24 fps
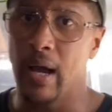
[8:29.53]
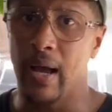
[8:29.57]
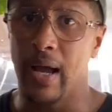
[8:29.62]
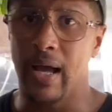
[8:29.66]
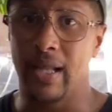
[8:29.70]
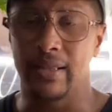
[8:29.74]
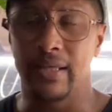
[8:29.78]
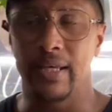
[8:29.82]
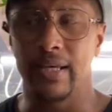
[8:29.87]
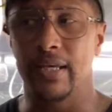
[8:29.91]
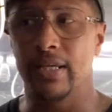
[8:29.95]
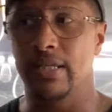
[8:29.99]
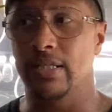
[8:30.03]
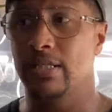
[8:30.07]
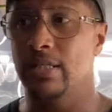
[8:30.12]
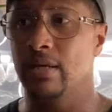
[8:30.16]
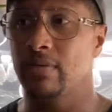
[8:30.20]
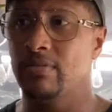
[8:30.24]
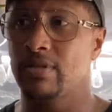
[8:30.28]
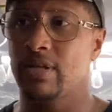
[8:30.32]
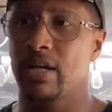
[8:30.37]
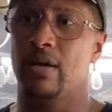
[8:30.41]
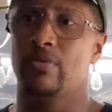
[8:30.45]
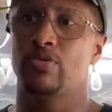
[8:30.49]
I think it's
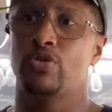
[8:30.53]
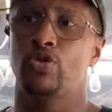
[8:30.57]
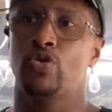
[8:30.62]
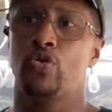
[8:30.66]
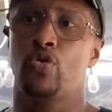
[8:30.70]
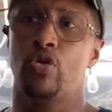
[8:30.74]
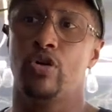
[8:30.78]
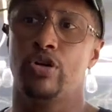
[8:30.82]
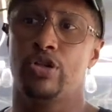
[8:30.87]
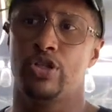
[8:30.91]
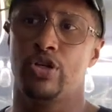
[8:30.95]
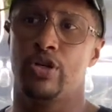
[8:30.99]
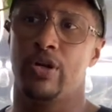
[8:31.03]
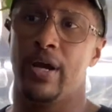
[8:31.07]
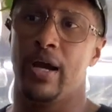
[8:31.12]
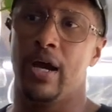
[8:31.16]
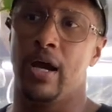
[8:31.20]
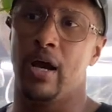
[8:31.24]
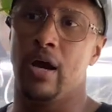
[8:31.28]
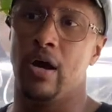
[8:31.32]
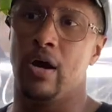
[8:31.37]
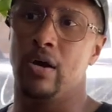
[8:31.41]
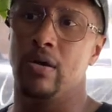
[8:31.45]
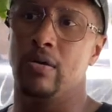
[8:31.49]
sometimes torture
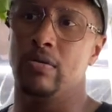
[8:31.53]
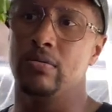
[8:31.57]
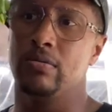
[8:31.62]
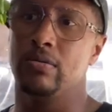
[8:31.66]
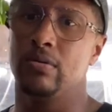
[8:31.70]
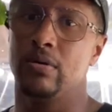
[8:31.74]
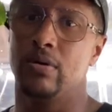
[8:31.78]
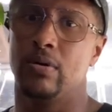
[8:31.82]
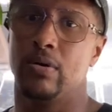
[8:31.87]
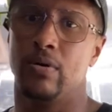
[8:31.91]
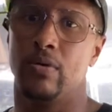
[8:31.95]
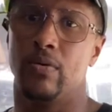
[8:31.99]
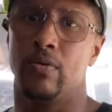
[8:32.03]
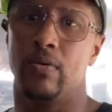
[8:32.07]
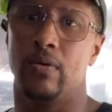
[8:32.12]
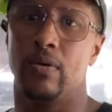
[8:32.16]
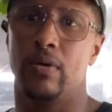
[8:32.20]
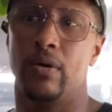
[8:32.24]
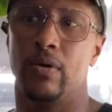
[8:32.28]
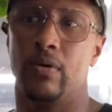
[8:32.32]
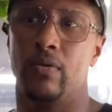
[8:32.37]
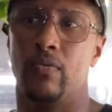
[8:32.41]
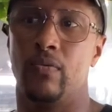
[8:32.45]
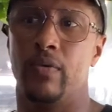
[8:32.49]
how
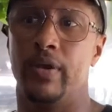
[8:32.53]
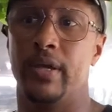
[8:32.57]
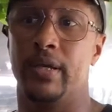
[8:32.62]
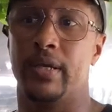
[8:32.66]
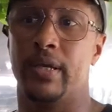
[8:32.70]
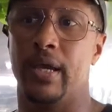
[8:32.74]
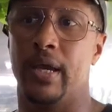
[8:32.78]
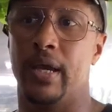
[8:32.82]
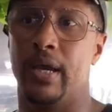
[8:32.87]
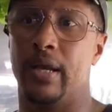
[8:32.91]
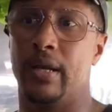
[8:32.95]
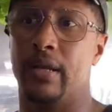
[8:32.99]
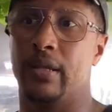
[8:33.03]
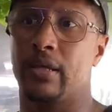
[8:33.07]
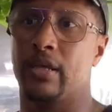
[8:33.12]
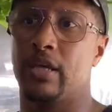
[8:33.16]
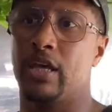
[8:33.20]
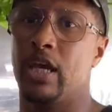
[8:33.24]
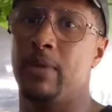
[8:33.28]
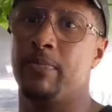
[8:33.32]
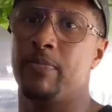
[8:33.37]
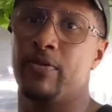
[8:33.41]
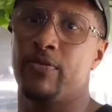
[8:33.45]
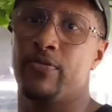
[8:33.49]
we can
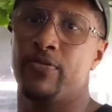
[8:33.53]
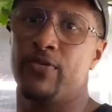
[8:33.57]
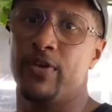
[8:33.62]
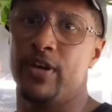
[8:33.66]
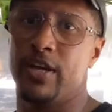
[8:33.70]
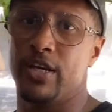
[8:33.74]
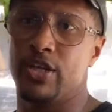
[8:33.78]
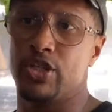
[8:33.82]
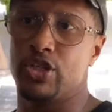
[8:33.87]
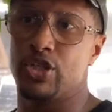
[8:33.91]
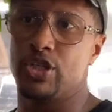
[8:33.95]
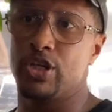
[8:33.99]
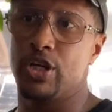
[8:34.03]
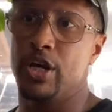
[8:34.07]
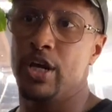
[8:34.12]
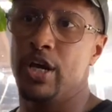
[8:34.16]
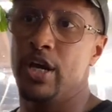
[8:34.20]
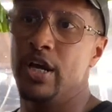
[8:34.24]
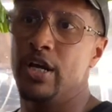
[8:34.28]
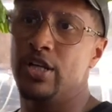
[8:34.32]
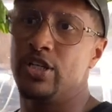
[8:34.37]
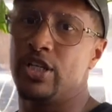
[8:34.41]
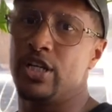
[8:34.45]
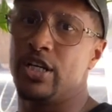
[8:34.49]
keep a fish
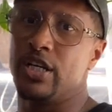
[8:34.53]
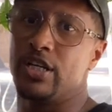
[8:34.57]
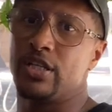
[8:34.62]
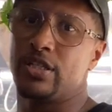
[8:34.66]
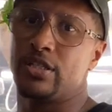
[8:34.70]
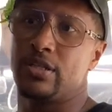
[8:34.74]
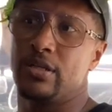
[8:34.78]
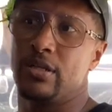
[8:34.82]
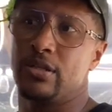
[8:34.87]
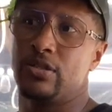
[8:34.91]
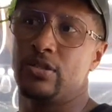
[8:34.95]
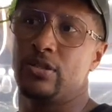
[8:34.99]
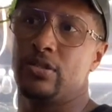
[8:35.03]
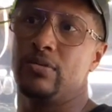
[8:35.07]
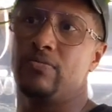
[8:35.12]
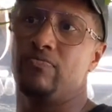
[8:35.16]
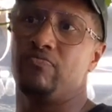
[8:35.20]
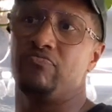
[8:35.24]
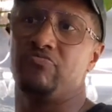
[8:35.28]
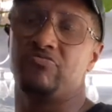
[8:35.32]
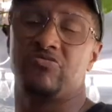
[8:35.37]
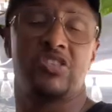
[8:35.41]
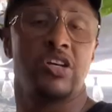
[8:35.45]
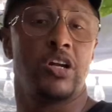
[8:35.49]
just
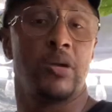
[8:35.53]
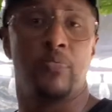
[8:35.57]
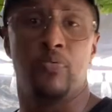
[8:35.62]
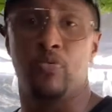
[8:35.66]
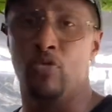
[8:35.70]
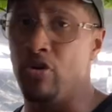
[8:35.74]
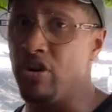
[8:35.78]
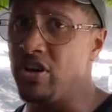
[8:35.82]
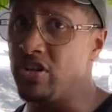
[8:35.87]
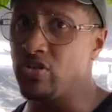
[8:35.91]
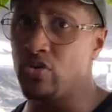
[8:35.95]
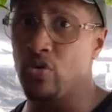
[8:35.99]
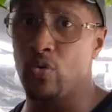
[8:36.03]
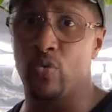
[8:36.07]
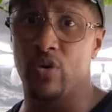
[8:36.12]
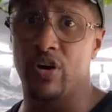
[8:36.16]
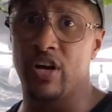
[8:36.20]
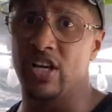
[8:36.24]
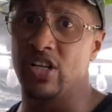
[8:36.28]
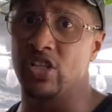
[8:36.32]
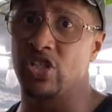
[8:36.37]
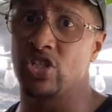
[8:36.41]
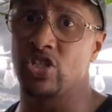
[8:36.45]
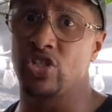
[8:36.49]
to the point to
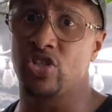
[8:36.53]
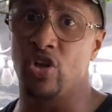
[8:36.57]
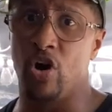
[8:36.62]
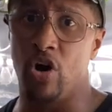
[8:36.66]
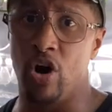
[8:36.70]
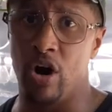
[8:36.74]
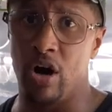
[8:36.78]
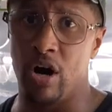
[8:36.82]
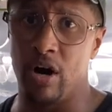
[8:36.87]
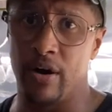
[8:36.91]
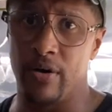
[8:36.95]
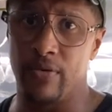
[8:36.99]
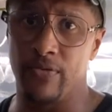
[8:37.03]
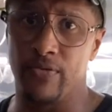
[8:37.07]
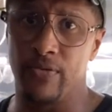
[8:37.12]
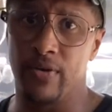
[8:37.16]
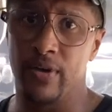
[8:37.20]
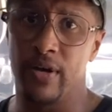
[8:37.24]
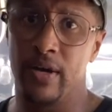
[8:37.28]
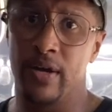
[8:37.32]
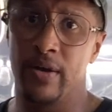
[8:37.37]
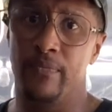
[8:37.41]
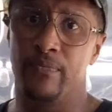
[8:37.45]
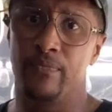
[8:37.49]
where they starve
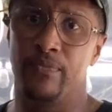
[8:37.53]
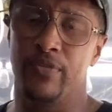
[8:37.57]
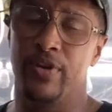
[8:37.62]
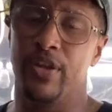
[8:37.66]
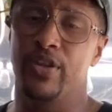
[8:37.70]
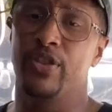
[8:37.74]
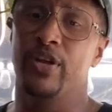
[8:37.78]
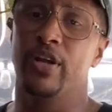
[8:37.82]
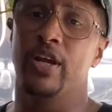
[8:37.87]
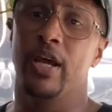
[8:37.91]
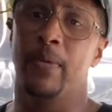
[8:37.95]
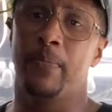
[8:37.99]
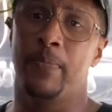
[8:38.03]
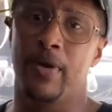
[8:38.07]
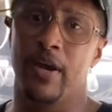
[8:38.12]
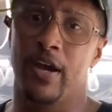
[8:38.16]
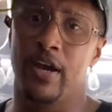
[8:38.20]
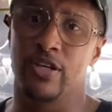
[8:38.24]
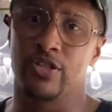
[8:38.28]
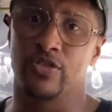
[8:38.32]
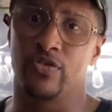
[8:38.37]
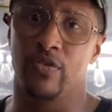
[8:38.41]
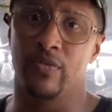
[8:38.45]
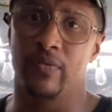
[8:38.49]
and then they
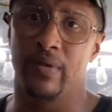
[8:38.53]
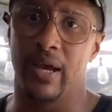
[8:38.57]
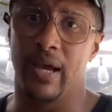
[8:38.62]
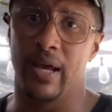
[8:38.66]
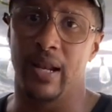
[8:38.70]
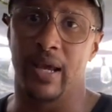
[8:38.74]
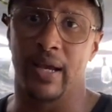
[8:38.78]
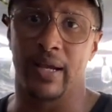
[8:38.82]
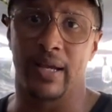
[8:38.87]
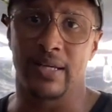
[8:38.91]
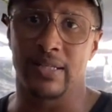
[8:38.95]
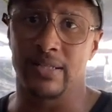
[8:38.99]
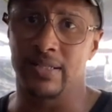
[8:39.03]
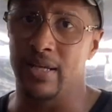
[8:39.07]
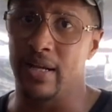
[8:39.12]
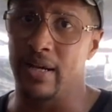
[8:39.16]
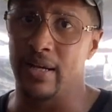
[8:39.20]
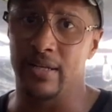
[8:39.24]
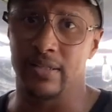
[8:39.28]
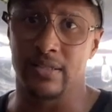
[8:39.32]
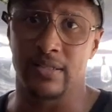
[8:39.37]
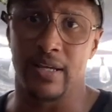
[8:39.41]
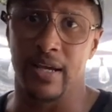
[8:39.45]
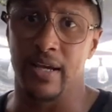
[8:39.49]
perish from that. Like I said,
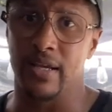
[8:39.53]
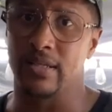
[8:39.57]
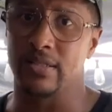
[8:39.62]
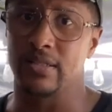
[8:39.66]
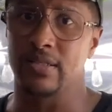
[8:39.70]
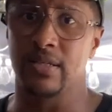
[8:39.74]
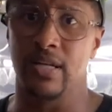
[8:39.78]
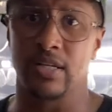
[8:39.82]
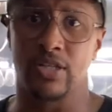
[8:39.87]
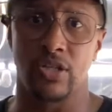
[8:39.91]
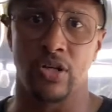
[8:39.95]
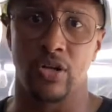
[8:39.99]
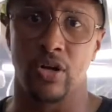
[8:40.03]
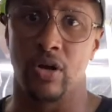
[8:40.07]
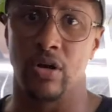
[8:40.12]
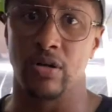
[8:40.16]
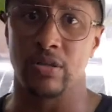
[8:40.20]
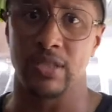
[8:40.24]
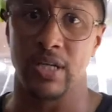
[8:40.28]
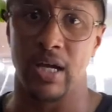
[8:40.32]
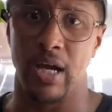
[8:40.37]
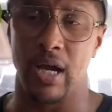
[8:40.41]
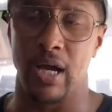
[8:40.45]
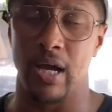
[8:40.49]
it could take such a
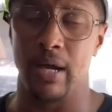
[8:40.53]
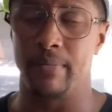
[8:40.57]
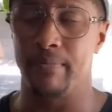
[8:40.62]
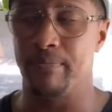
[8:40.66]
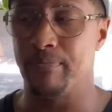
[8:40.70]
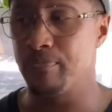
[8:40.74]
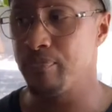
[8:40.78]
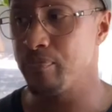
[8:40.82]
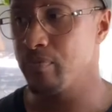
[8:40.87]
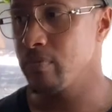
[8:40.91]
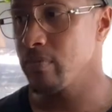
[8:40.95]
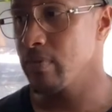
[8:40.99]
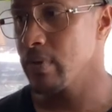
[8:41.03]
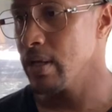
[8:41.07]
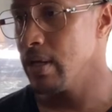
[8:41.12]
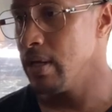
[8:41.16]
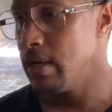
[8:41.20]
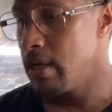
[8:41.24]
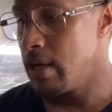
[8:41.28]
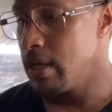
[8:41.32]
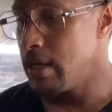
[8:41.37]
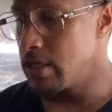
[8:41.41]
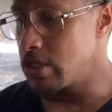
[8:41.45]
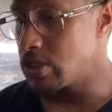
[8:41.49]
long time.
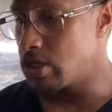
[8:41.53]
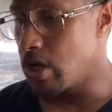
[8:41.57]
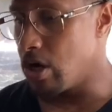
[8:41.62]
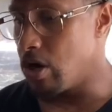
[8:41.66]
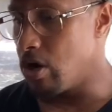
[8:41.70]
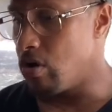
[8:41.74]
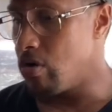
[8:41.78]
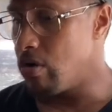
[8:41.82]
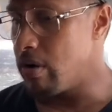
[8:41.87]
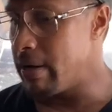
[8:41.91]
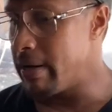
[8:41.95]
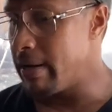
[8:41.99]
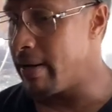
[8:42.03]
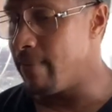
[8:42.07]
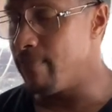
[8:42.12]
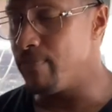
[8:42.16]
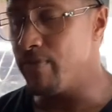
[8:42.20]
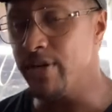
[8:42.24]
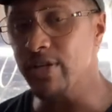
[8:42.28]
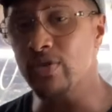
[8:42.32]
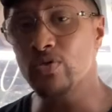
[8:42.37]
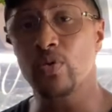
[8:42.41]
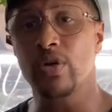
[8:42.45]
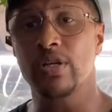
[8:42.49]
So
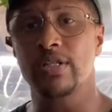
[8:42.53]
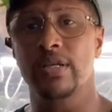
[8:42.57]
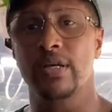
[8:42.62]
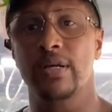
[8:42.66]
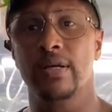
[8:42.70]
this was